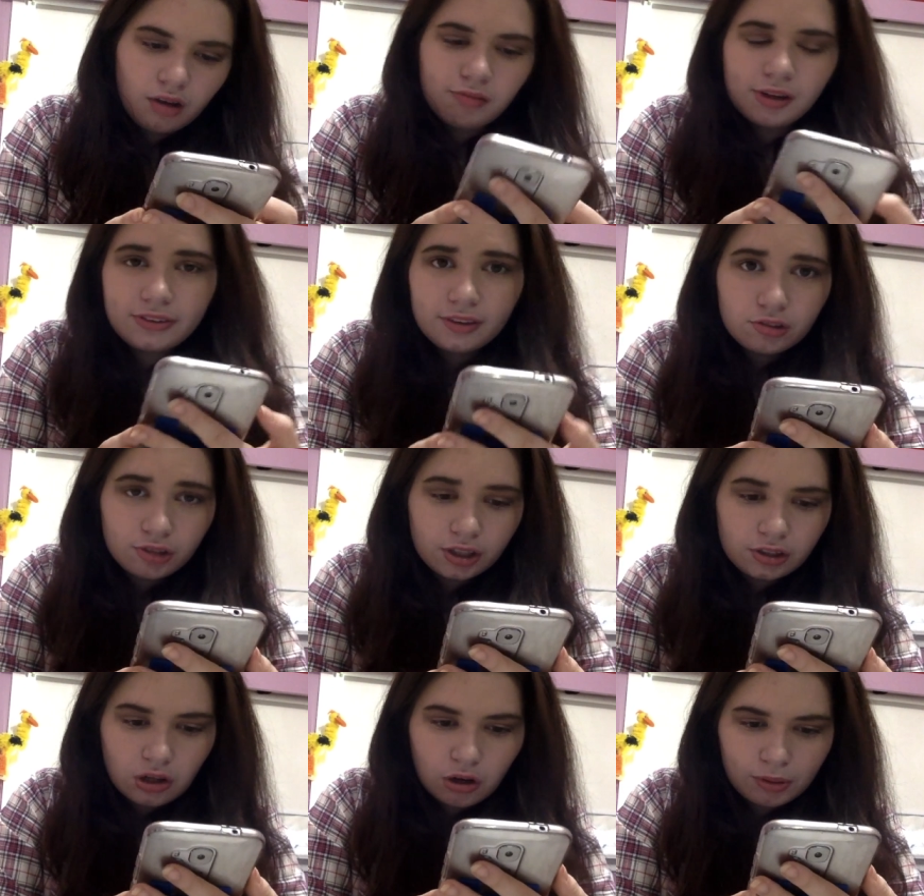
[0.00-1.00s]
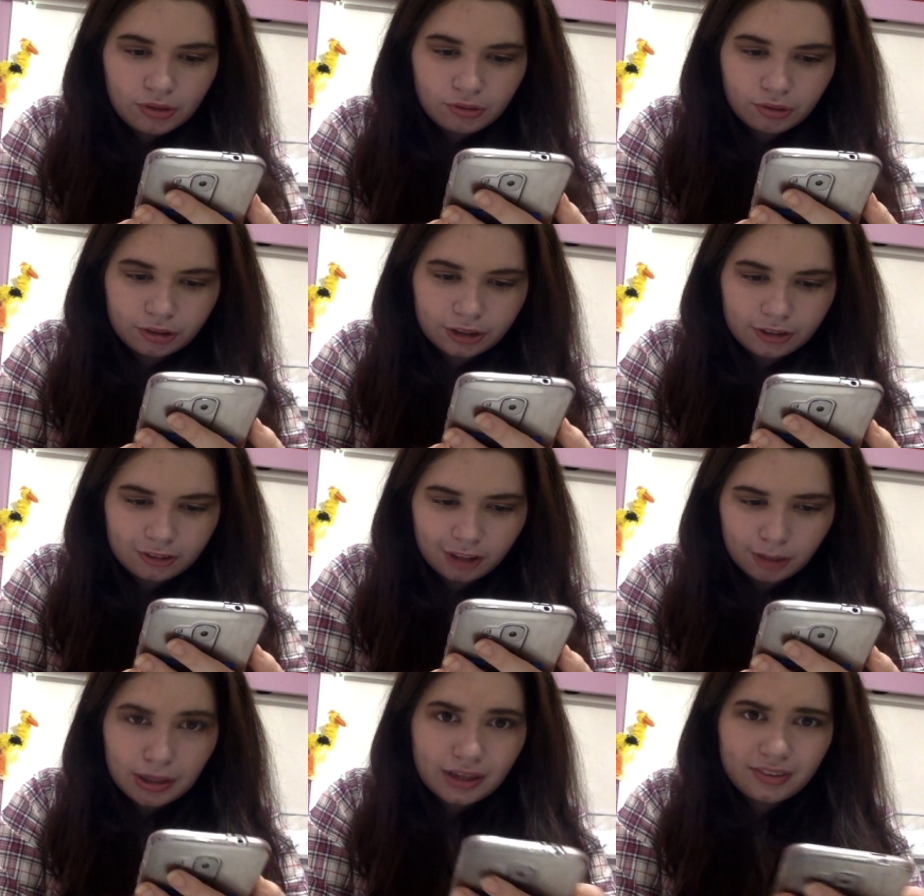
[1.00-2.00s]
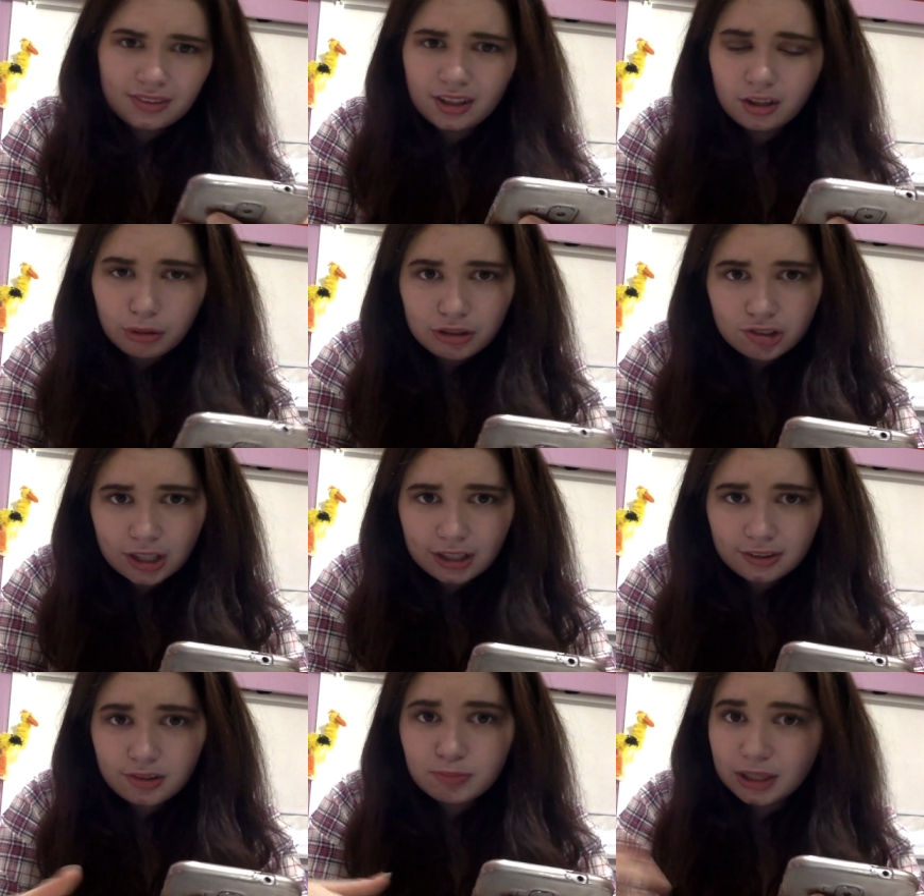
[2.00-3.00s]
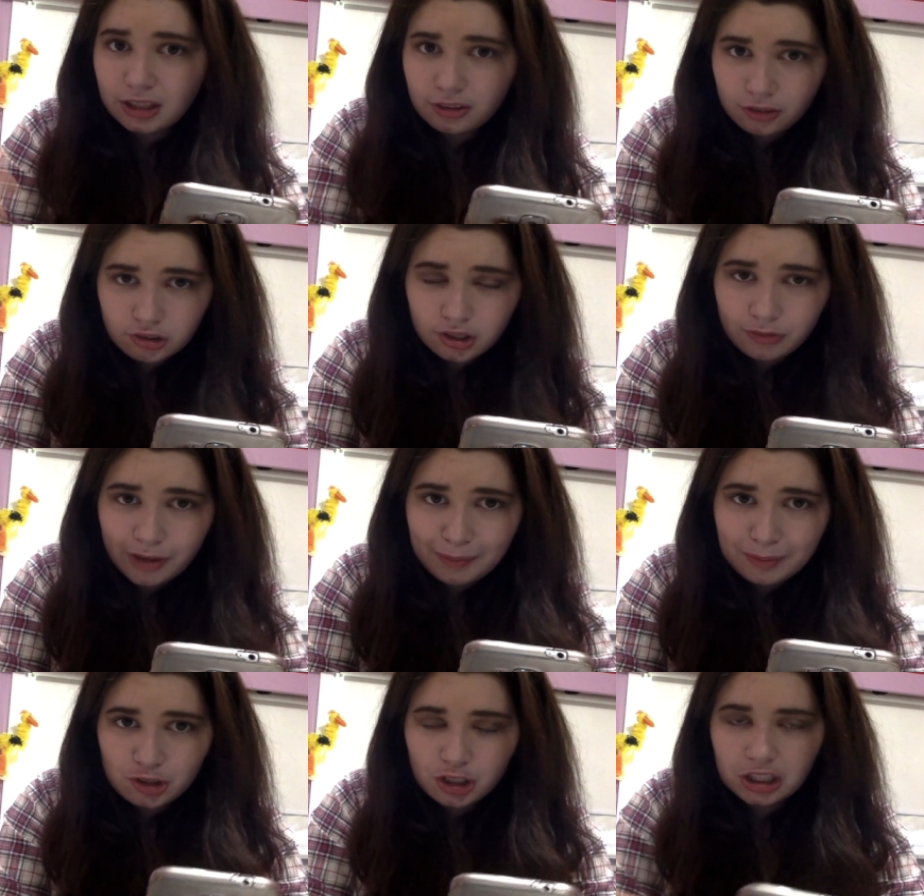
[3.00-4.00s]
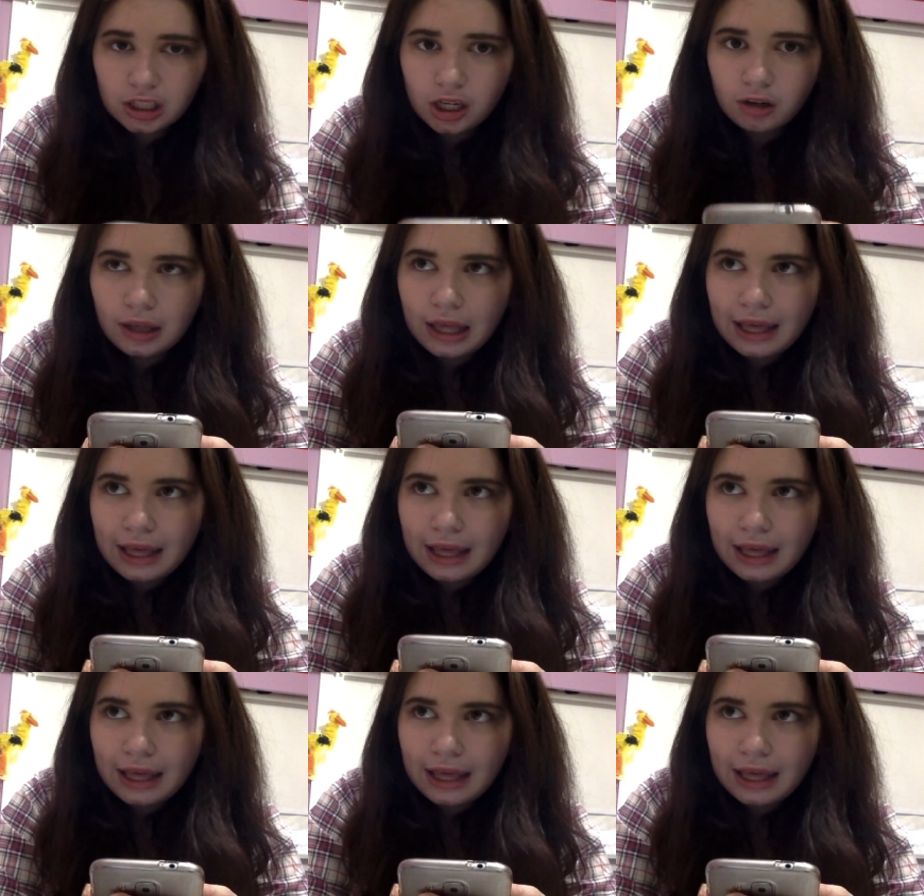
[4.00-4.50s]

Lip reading: What's the drink you always order at Starbucks? It always changes, but it's usually a Frappuccino.